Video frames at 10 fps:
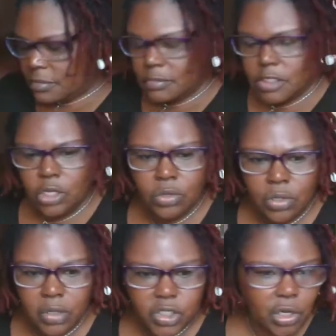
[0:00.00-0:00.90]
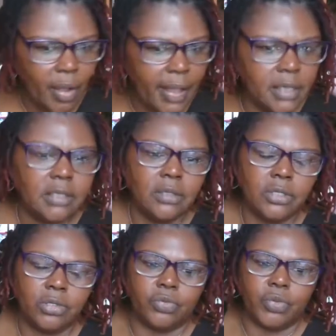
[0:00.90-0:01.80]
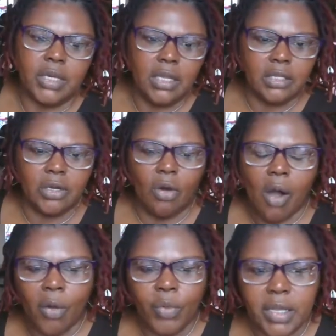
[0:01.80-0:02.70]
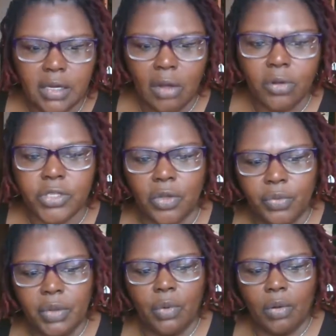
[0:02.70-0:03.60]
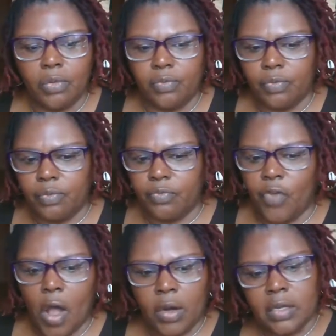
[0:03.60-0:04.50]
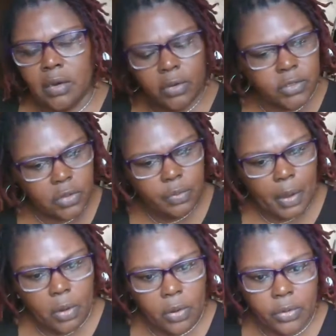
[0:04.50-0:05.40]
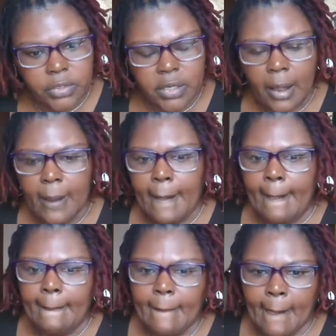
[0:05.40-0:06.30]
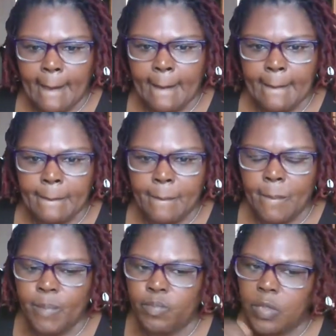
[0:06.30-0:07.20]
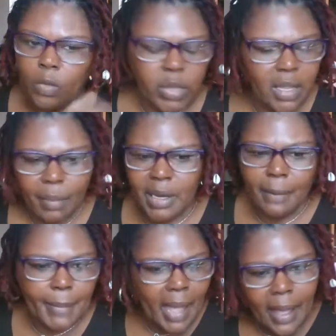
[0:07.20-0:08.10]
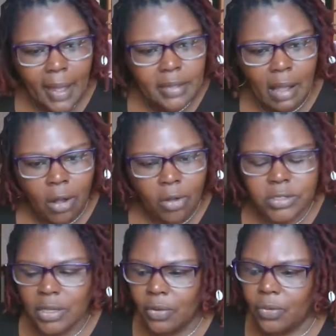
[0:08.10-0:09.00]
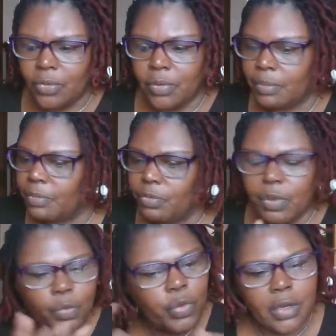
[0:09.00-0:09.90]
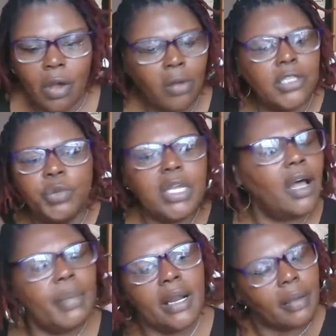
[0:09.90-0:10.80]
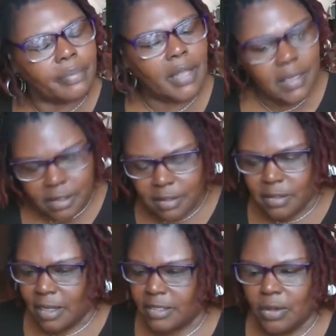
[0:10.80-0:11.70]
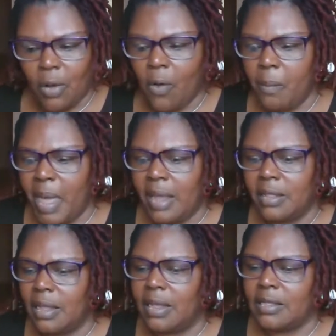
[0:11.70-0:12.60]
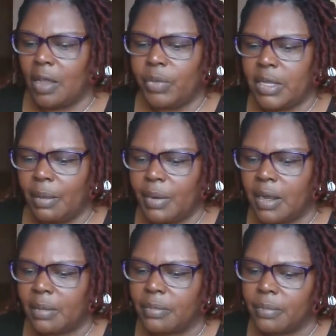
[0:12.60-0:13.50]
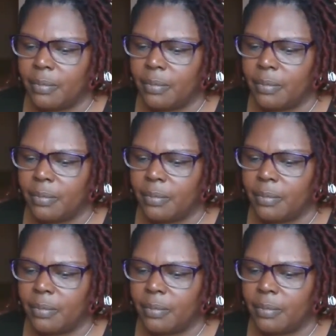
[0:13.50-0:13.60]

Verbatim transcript: And Q, you can join us. Shoot, we need to know all we can know so we won't fall in those loopholes. Um, we coming up behind y'all. So as long as we coming up, that's the, that's the whole main thing, that we coming up.